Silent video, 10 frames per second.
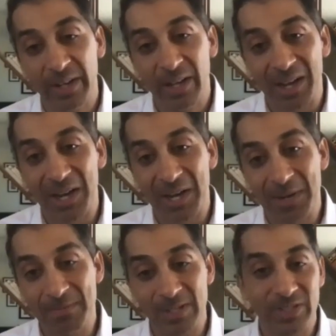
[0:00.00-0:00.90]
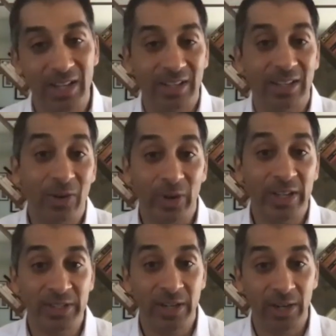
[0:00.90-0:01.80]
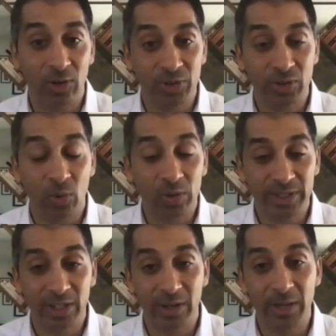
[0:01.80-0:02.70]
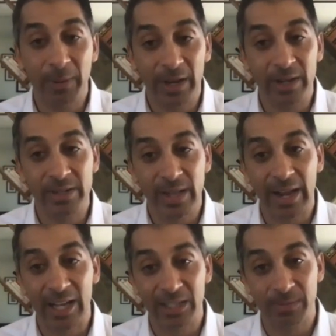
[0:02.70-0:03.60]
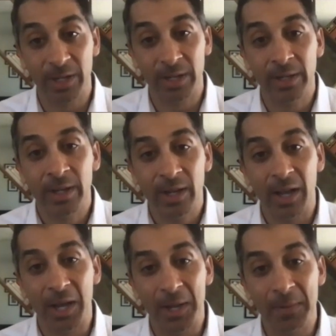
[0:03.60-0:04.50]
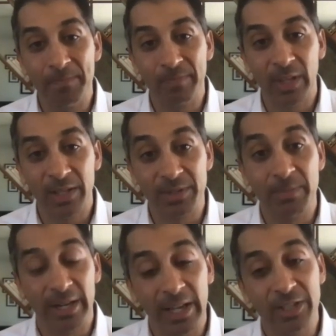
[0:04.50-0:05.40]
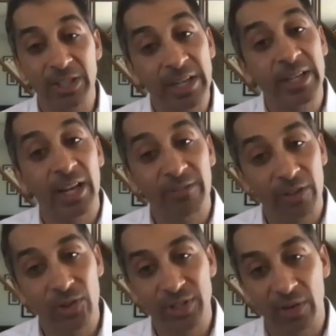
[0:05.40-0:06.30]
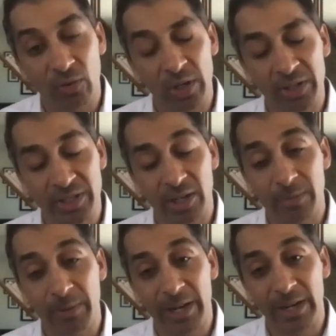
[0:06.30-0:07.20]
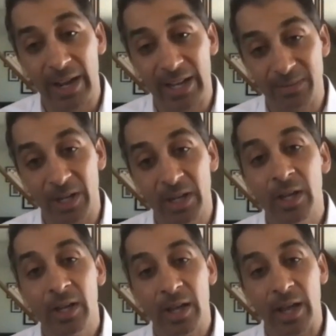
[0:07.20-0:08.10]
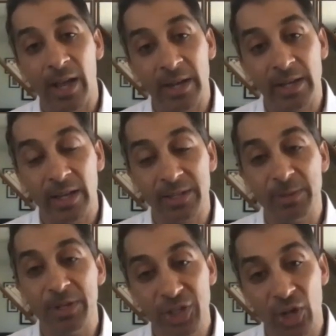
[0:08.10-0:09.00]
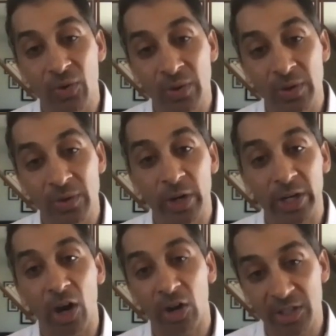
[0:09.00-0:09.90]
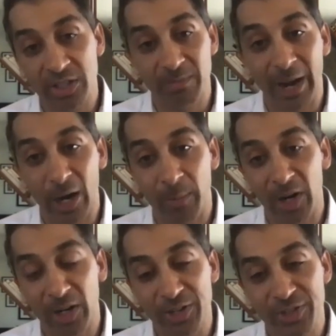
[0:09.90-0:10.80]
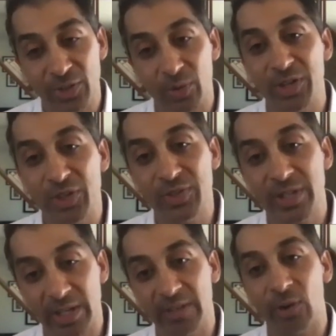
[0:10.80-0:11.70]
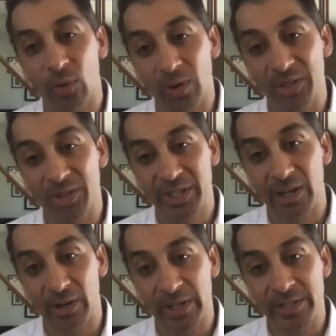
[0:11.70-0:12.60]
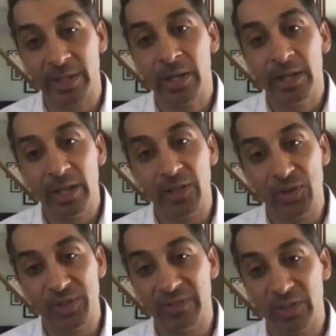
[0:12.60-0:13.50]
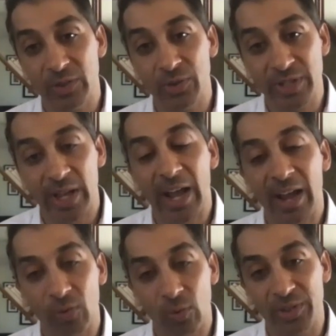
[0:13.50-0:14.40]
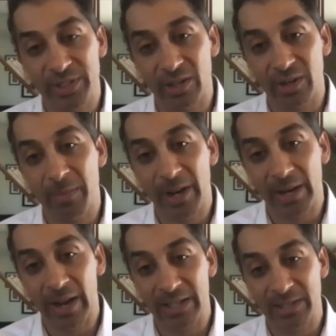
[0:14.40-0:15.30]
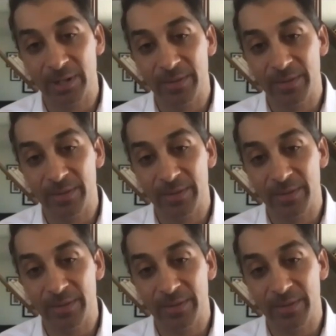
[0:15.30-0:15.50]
um, is that, you know, it is an oral, oral steroid dependent asthma um, it's a medication indicated for those that have oral steroid-dependent asthma and has been shown, regardless of biomarkers, to reduce the need for oral steroids in those individuals that have oral steroid-dependent asthma.